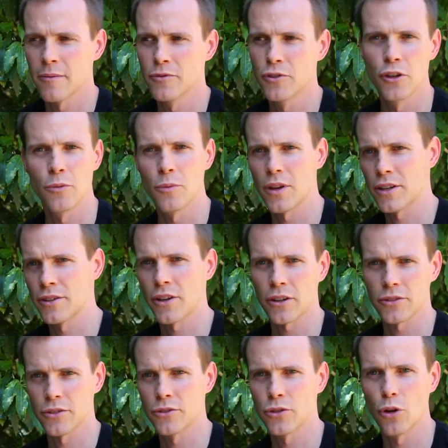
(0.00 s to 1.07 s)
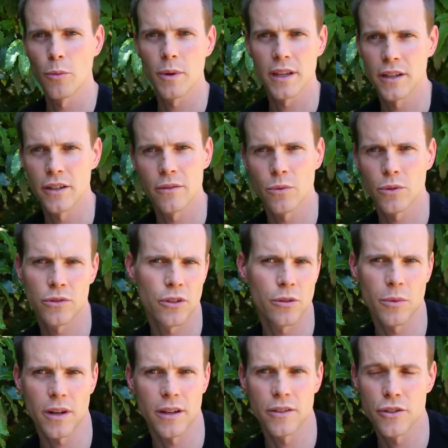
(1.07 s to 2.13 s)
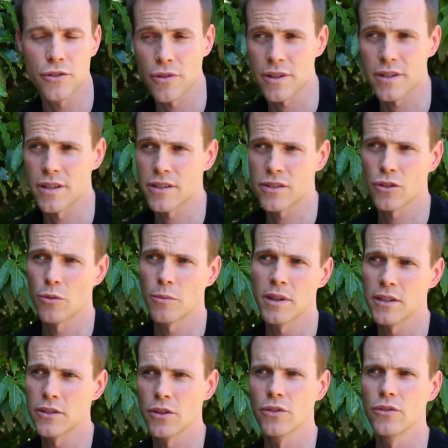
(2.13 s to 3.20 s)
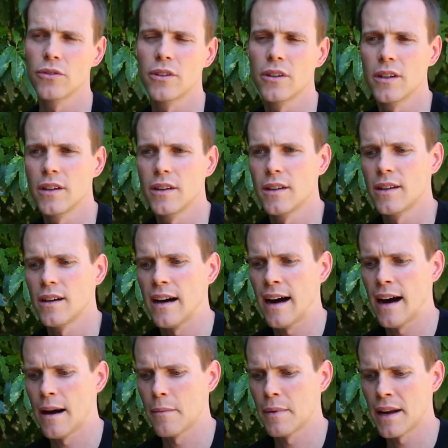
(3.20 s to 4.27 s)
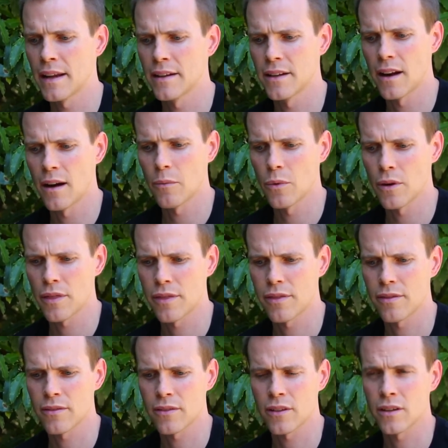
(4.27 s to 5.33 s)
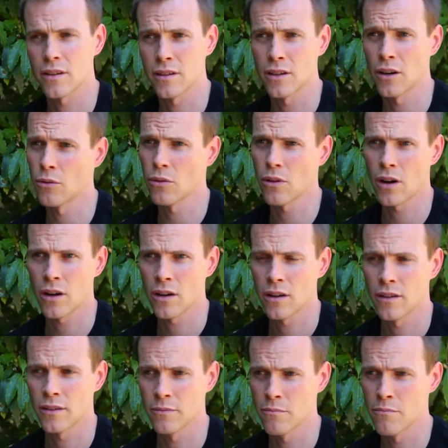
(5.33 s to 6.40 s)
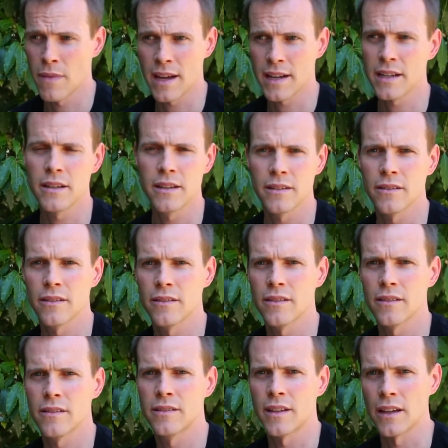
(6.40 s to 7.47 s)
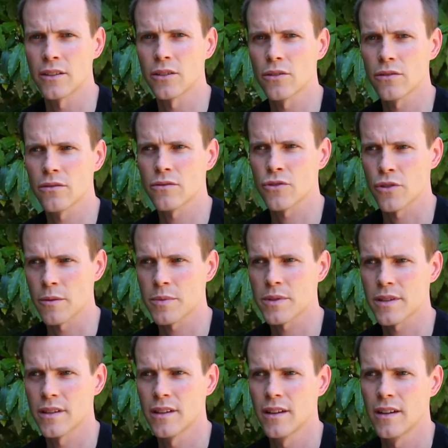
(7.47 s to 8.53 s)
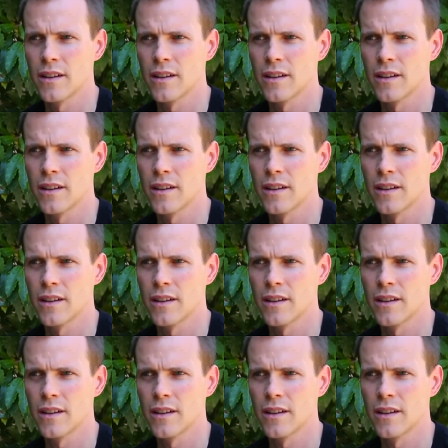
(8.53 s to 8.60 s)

doing what the doctor told me, and doing what a nutritionist told me to do, and ending up with, you know, many dental trips